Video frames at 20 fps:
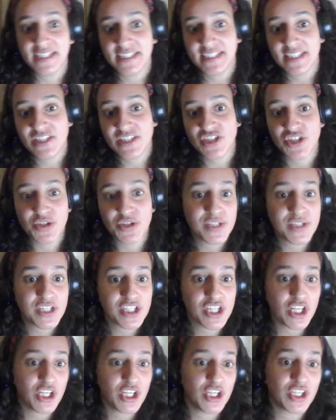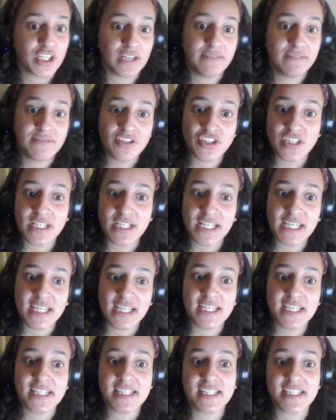chosen to look visually.
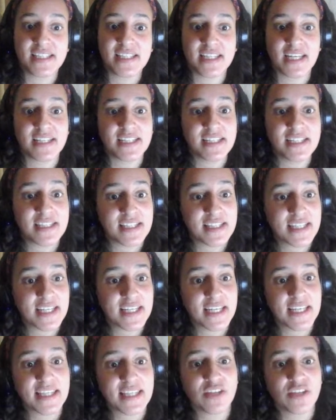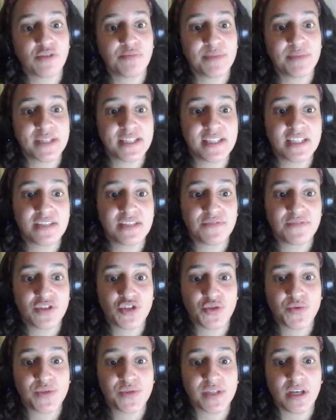It is the identity that your business
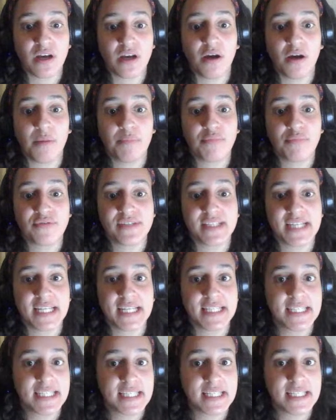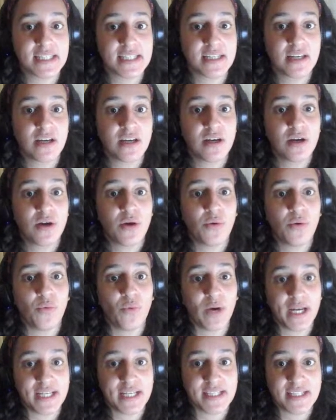visuals are presented.
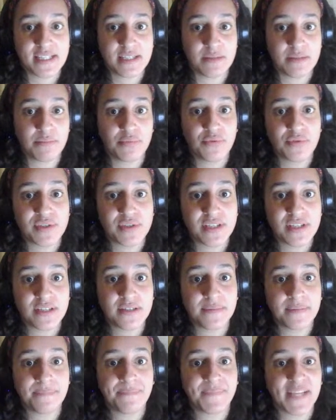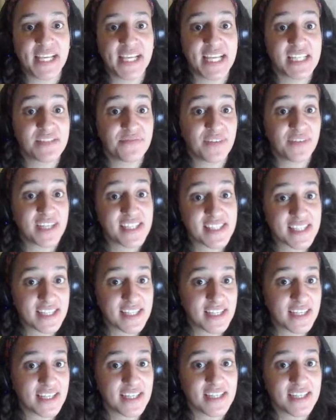Why is it important? Let's face
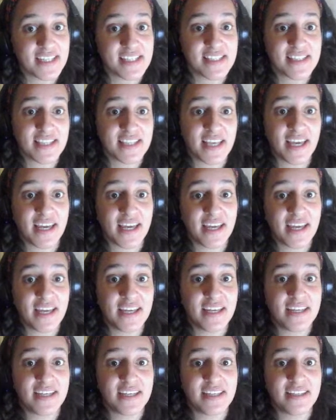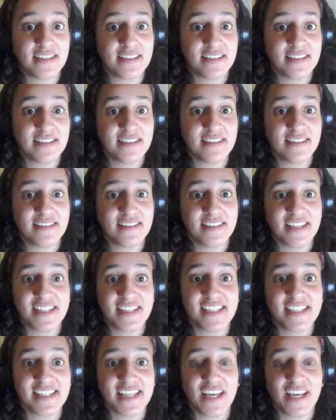it, it is there.
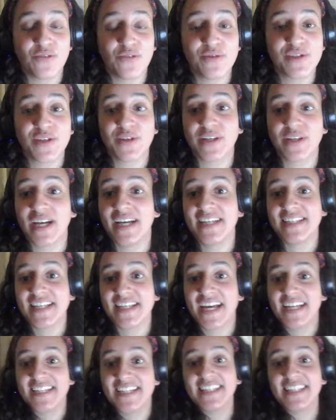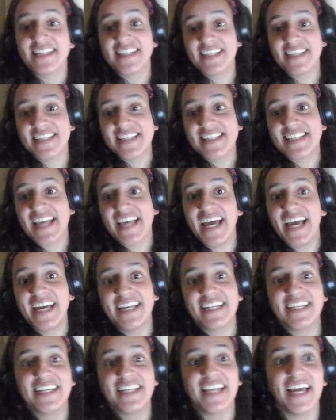Also, guys, I did this
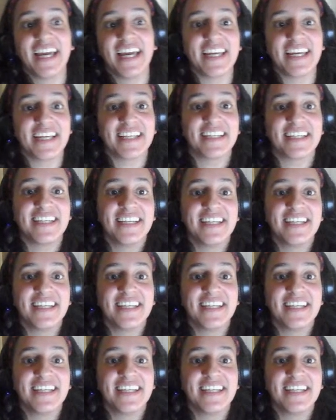and like